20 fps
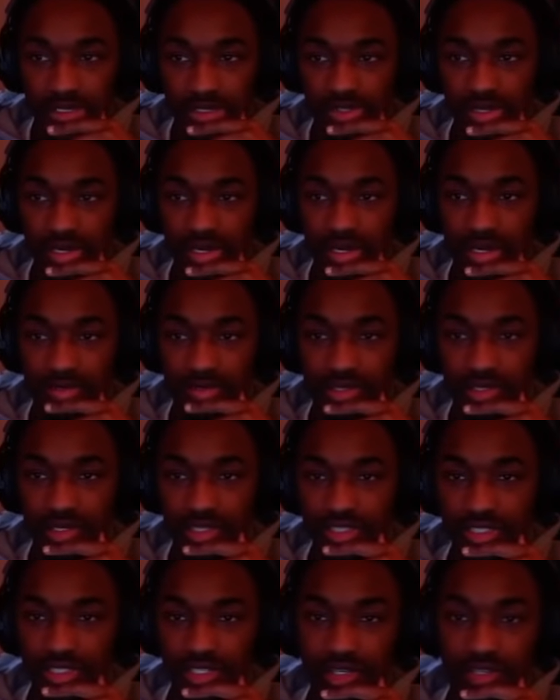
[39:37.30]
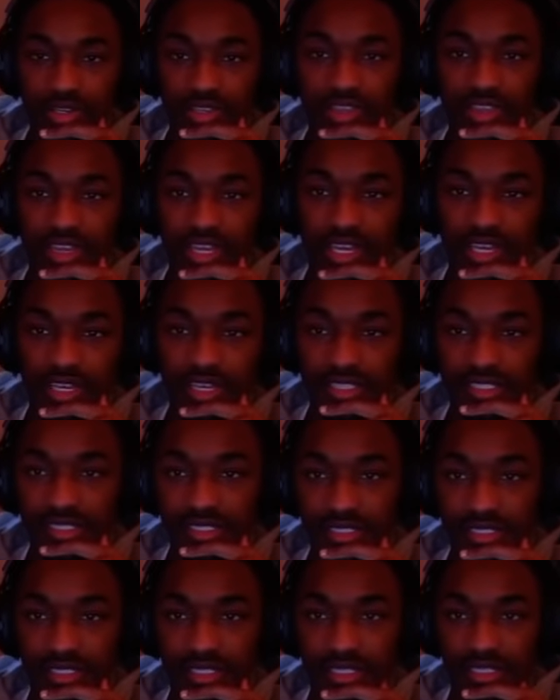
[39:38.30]
So there's certain
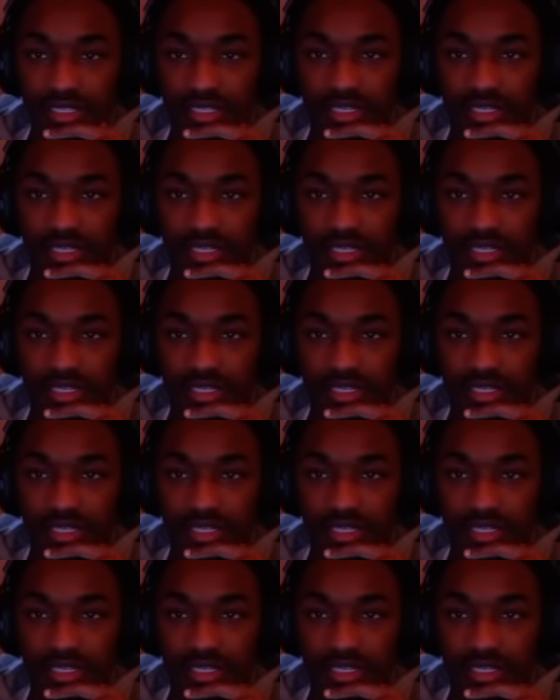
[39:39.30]
things